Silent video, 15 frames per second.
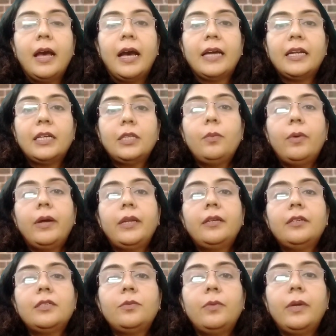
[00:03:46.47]
Another one
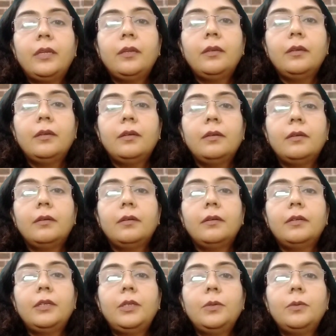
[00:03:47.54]
is when
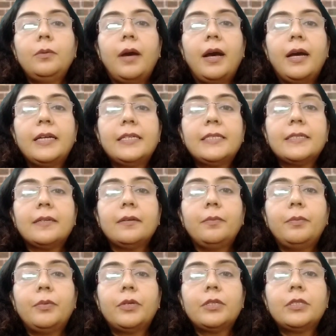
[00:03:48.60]
you ask
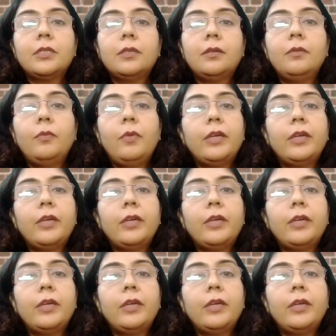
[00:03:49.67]
a person,